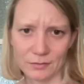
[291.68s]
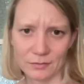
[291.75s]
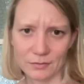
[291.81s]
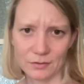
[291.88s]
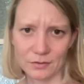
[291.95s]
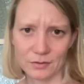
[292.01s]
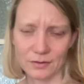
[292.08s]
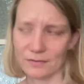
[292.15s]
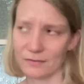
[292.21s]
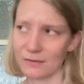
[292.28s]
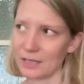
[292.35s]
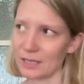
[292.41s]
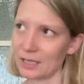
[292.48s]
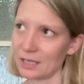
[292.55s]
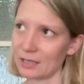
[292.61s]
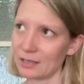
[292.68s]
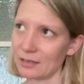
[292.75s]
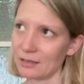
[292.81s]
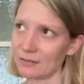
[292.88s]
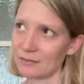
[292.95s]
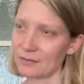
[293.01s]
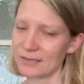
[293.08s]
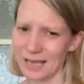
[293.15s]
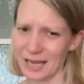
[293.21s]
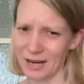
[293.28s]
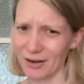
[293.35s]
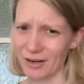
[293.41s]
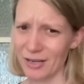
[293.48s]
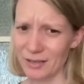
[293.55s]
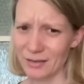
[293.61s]
sort of
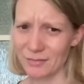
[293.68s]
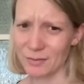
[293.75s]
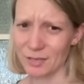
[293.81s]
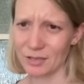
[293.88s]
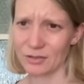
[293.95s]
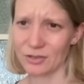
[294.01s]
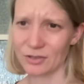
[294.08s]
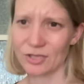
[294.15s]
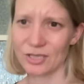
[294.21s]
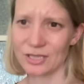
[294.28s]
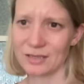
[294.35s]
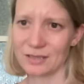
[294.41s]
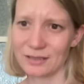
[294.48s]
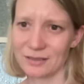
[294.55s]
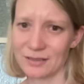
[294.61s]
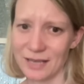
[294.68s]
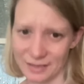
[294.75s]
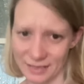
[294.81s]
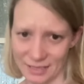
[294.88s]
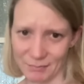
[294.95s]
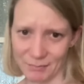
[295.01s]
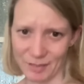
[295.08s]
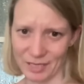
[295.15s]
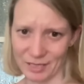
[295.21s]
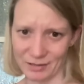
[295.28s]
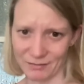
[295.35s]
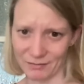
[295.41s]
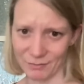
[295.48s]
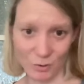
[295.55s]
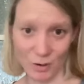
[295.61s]
scary because she's ends up
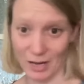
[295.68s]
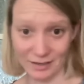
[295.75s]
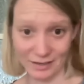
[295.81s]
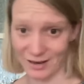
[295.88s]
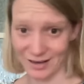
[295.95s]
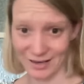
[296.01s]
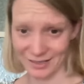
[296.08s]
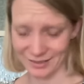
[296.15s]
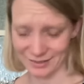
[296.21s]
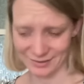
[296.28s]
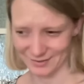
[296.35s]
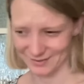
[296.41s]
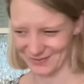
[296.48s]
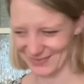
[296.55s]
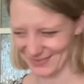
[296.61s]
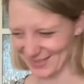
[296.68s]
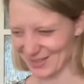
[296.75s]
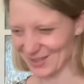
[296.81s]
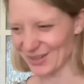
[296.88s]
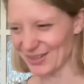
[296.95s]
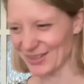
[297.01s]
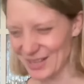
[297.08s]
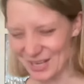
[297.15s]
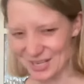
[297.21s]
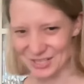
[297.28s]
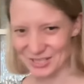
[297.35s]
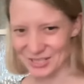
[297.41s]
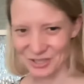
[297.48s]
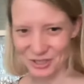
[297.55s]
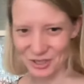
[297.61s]
being quite nice.
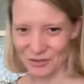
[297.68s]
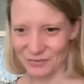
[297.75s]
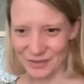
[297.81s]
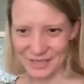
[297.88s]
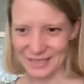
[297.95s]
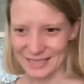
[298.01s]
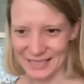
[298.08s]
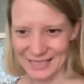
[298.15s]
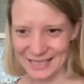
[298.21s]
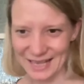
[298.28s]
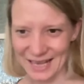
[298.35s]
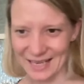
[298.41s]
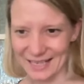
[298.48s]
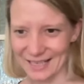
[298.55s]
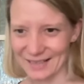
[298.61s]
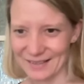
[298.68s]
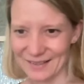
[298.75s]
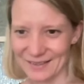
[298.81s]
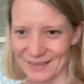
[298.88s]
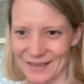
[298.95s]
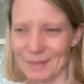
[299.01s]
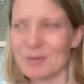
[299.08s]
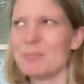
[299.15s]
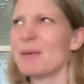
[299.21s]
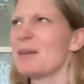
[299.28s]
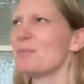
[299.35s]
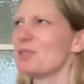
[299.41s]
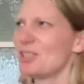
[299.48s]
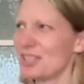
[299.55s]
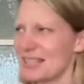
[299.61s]
She's not obviously like I mean,
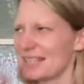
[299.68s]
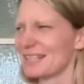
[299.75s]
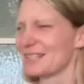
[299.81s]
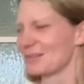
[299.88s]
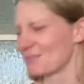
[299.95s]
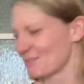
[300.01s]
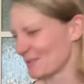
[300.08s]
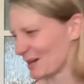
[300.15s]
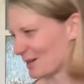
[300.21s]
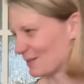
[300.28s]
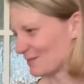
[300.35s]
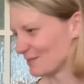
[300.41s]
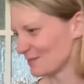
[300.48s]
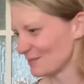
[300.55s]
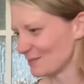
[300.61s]
maybe she is, but